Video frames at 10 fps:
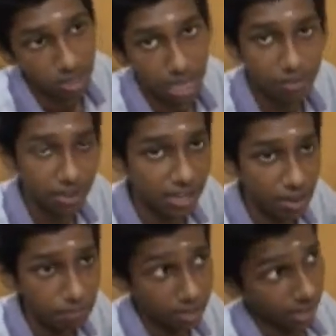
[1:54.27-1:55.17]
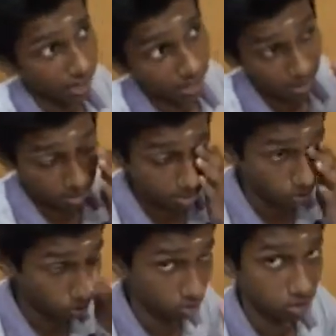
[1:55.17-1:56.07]
I'm very happy that I can answer
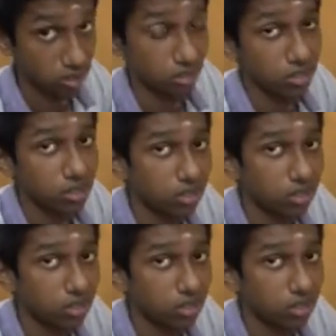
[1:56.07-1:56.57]
the questions.